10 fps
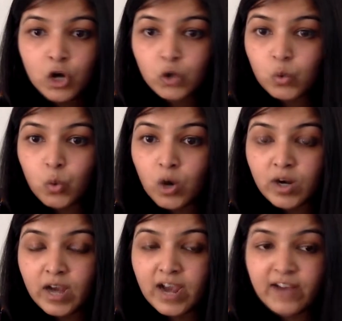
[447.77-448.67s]
to what
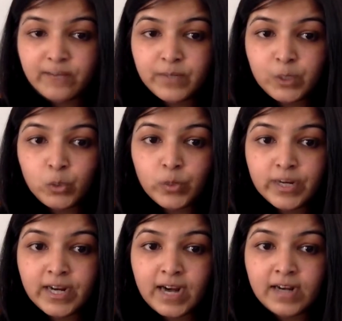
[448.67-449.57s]
I have been
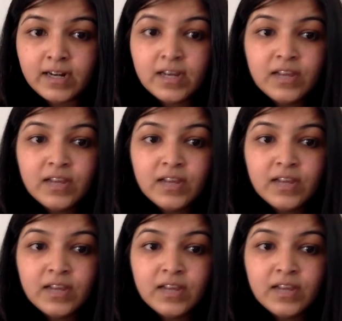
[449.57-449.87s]
doing, and